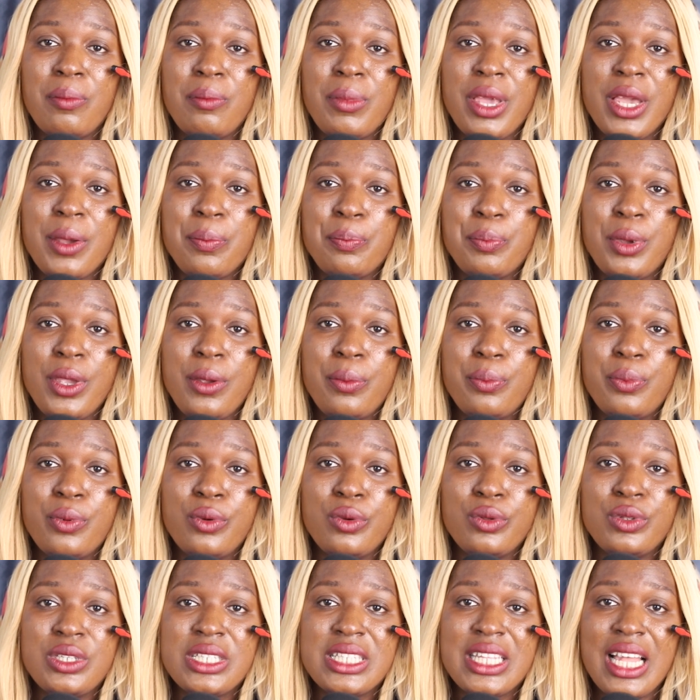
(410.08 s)
make
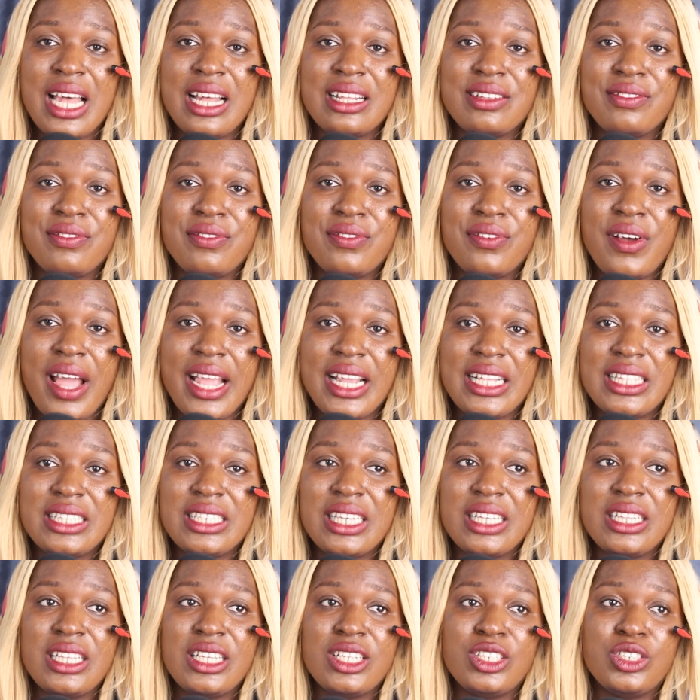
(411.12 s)
people start
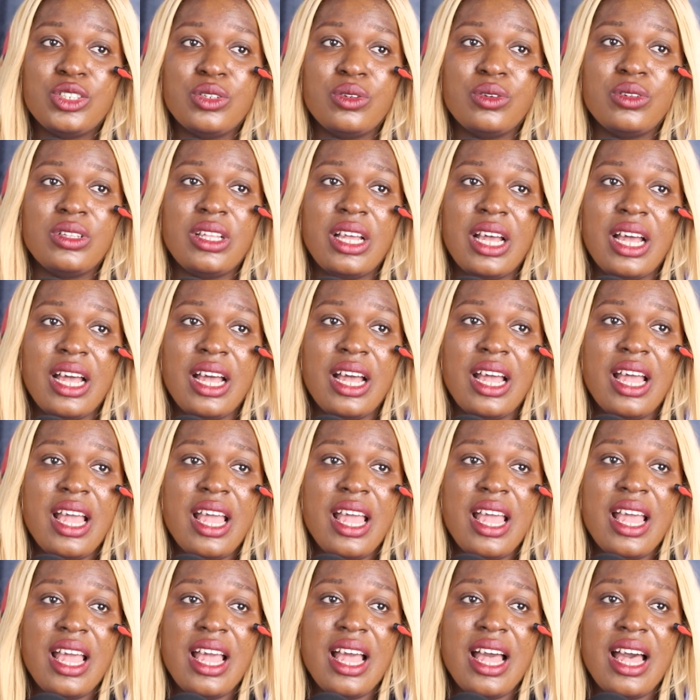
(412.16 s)
fighting each other
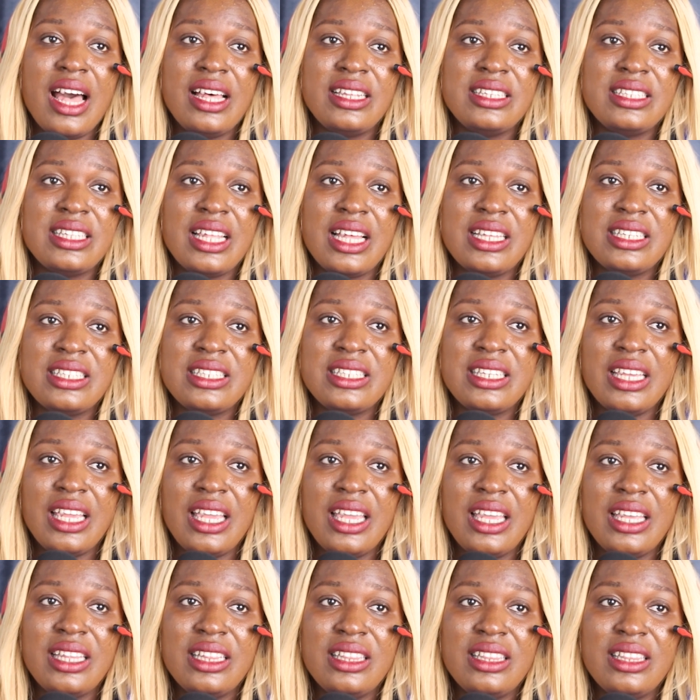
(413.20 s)
and start
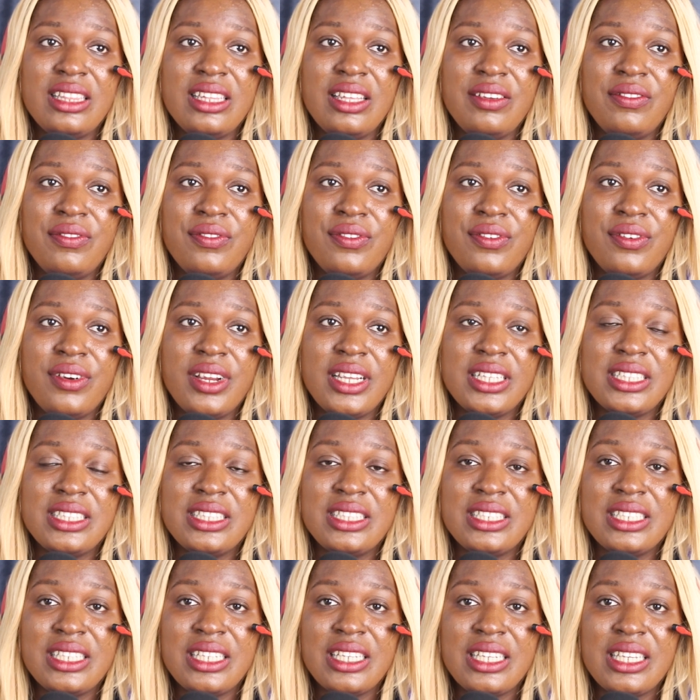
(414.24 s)
saying different
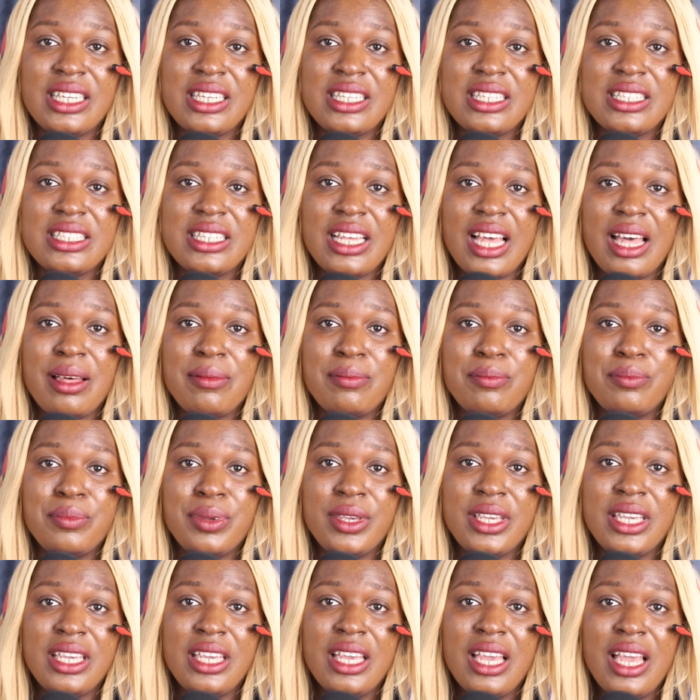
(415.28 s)
things, and
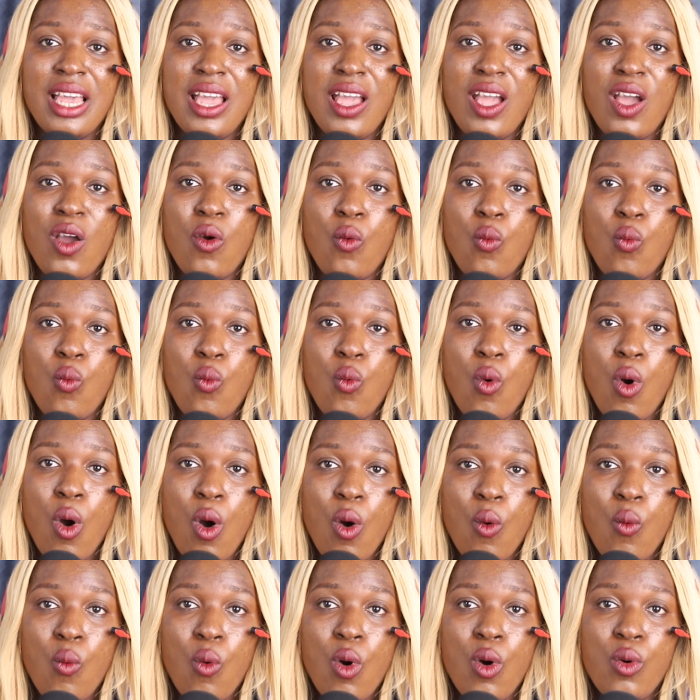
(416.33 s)
big
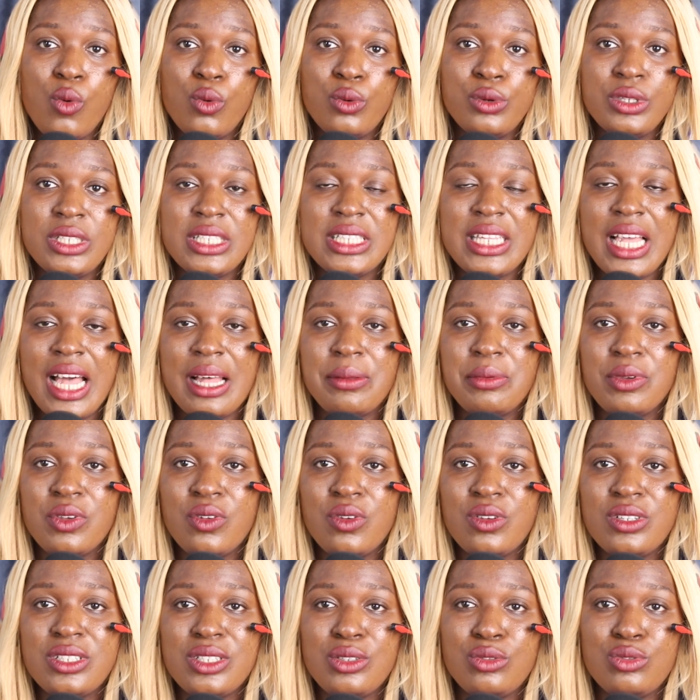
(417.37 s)
war will start,
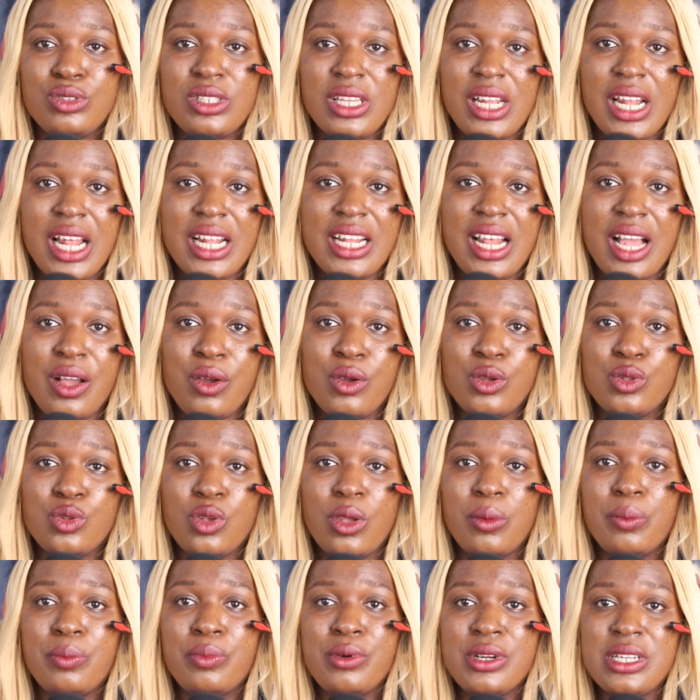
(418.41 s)
because you say that they are going
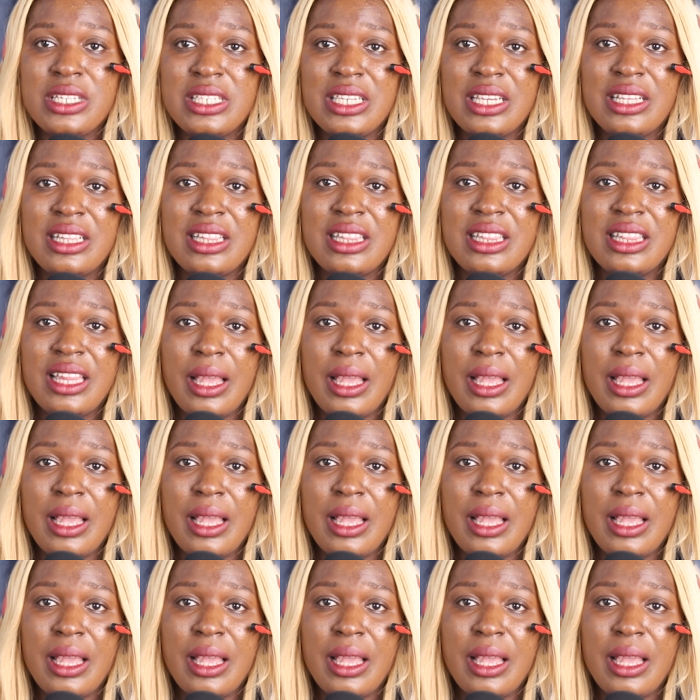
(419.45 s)
to imprison